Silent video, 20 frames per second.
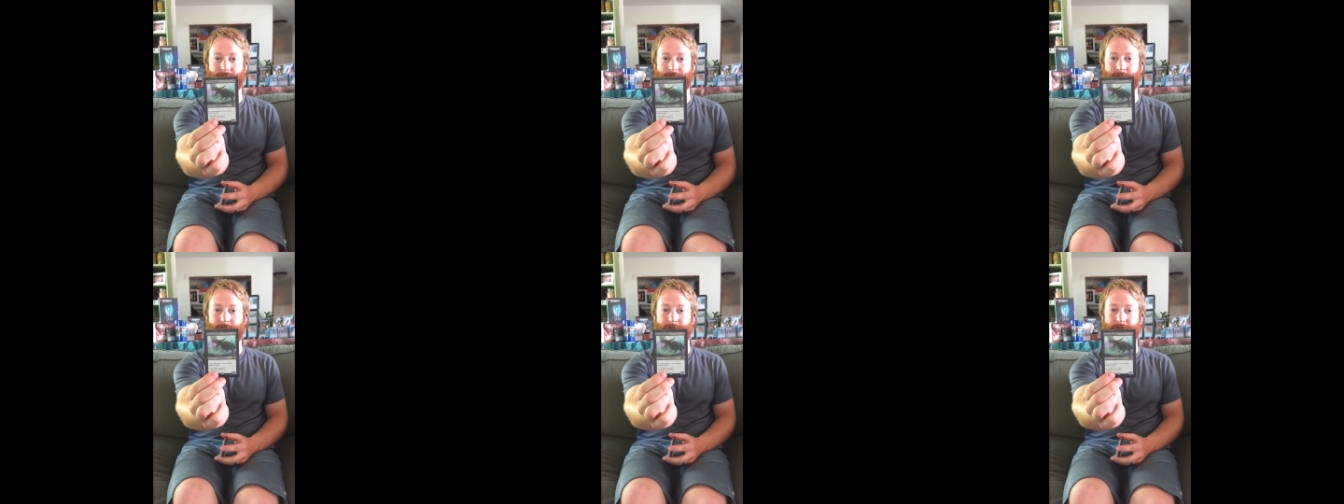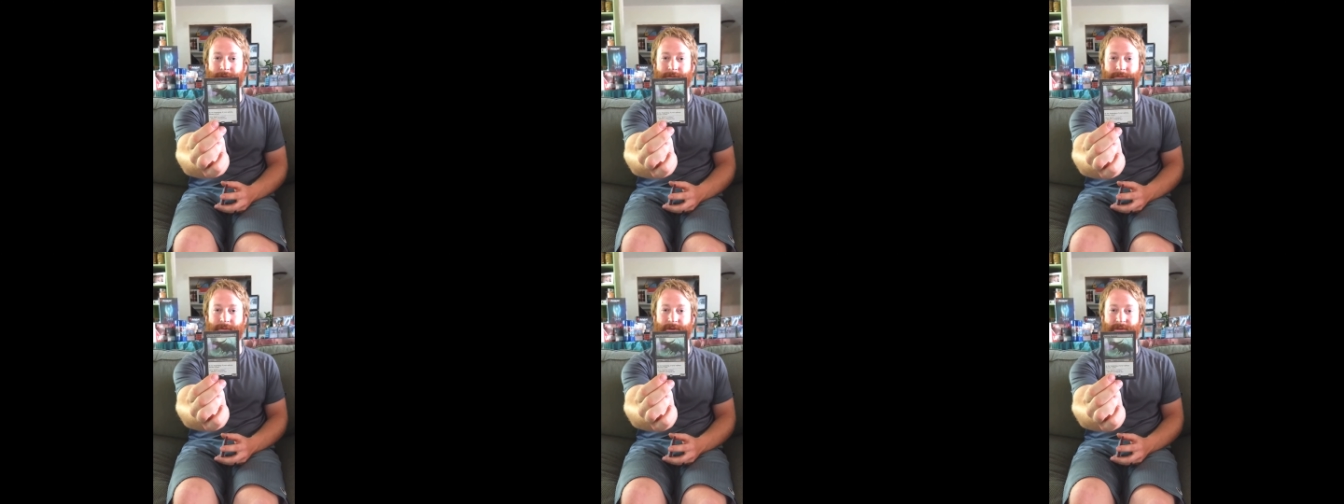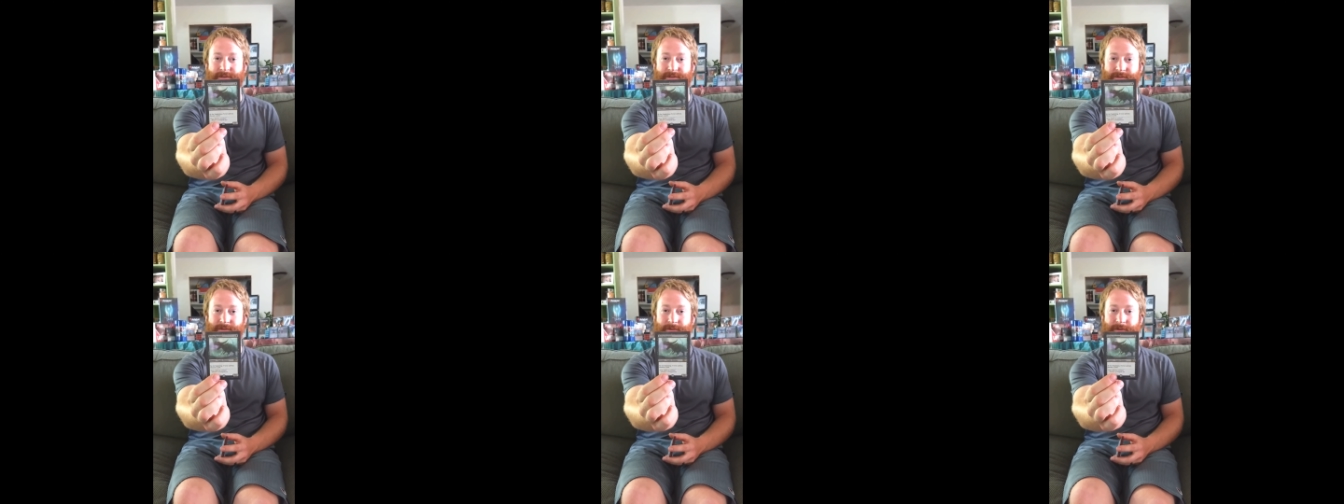Rotting
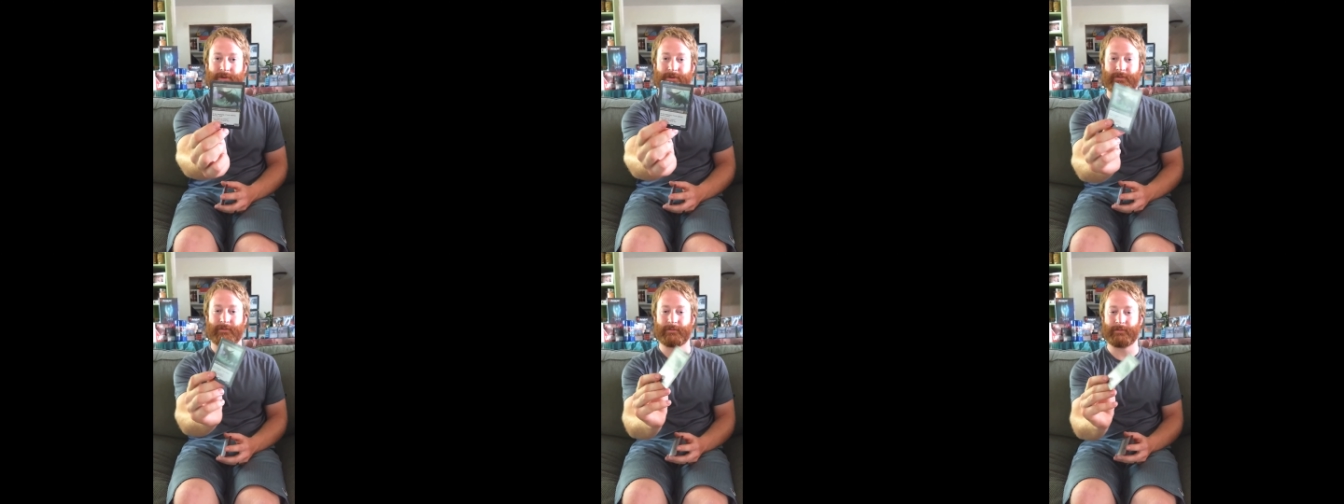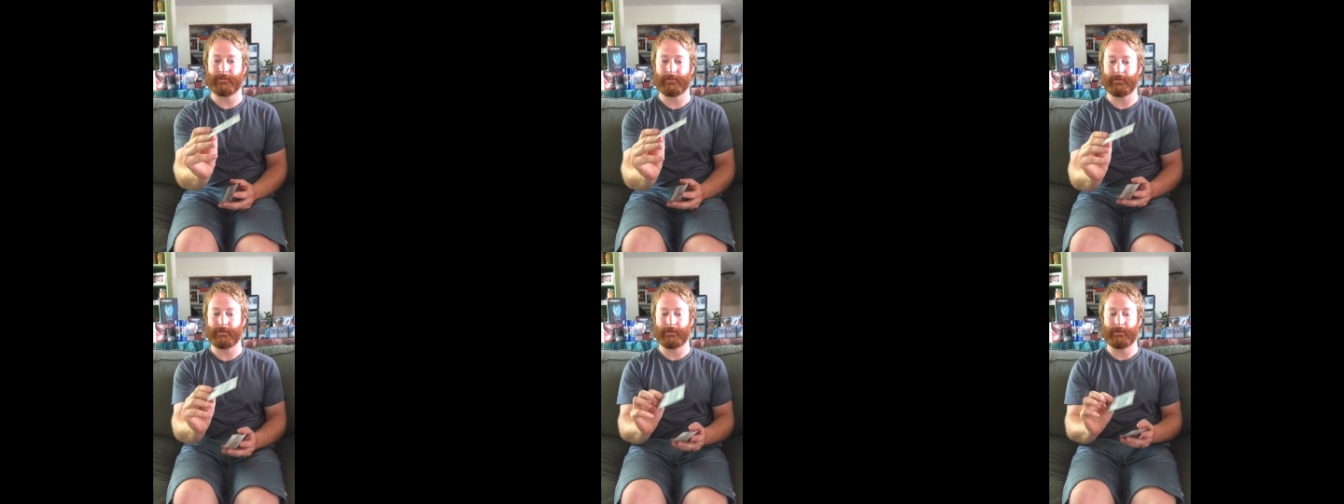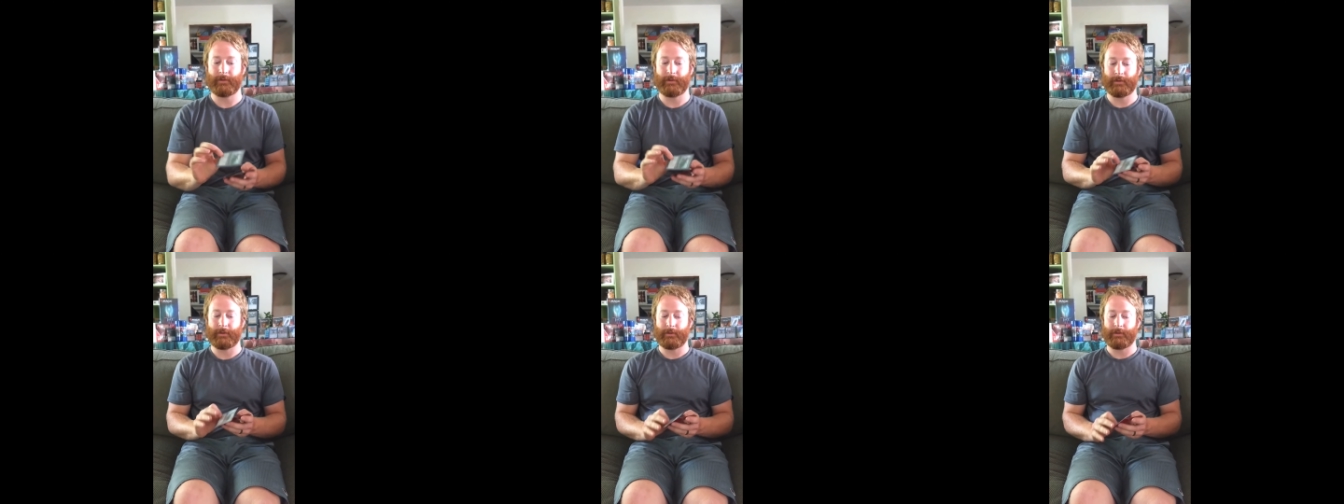Regisaur
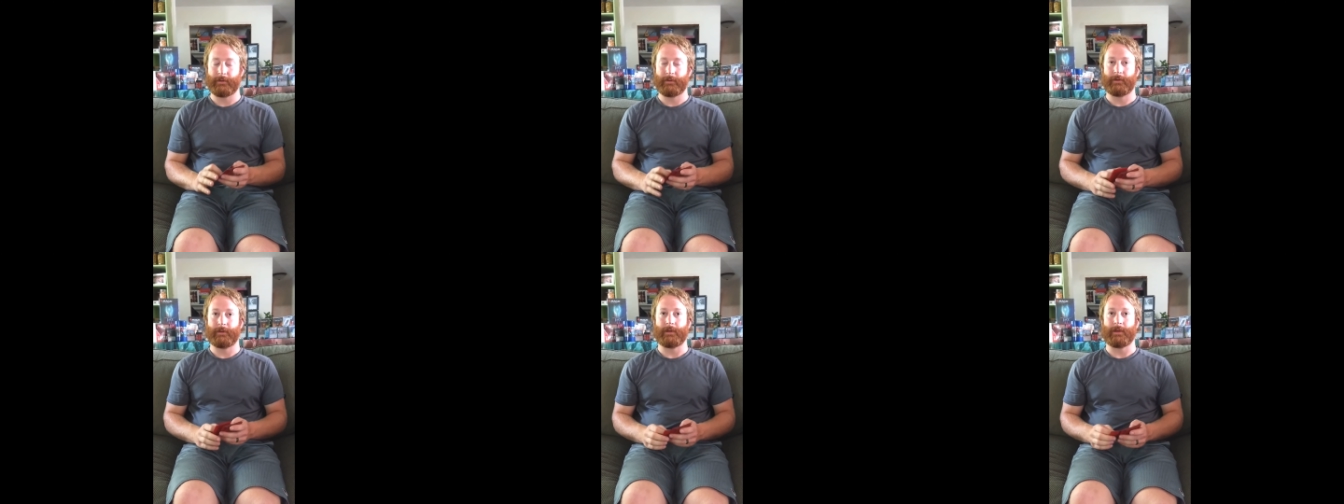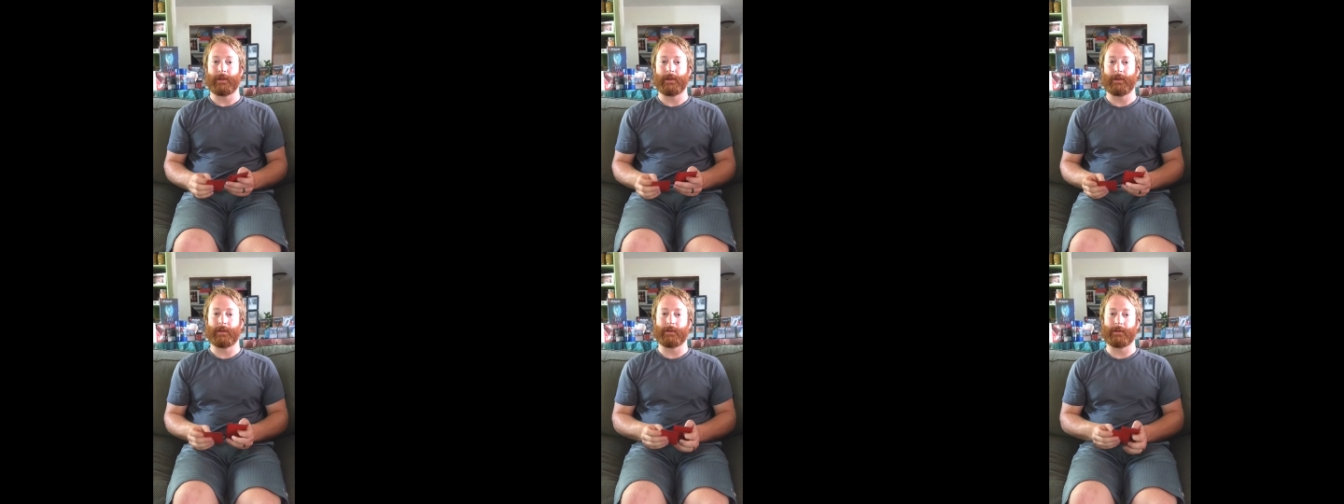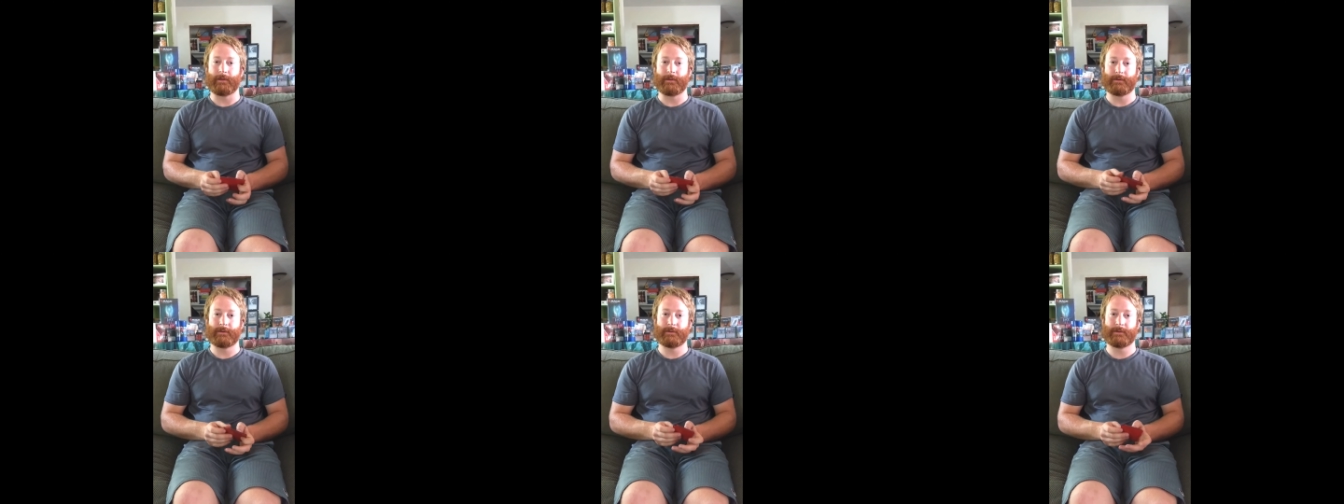
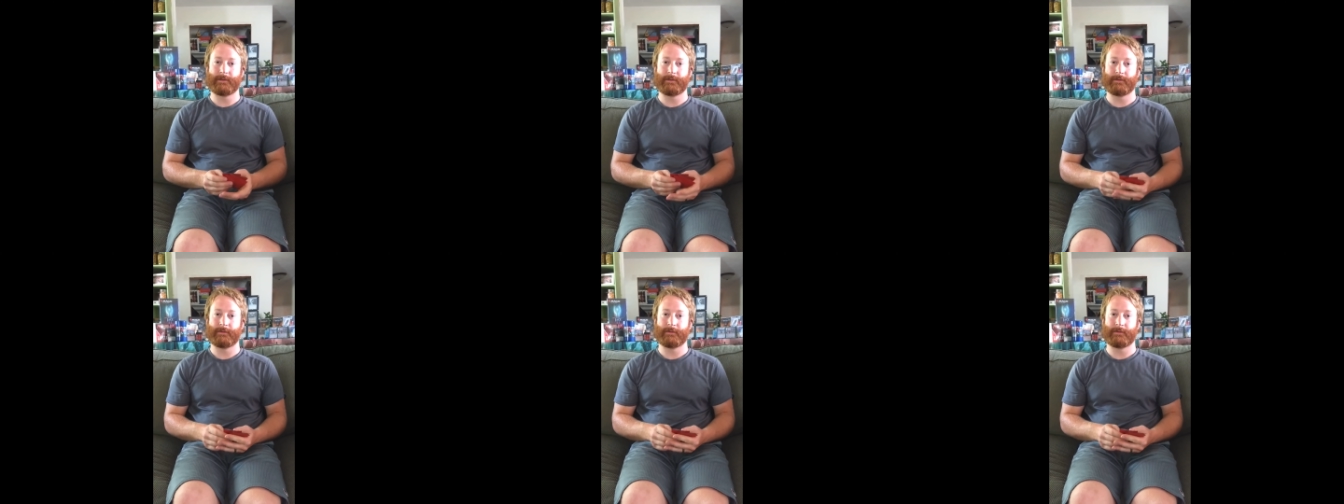and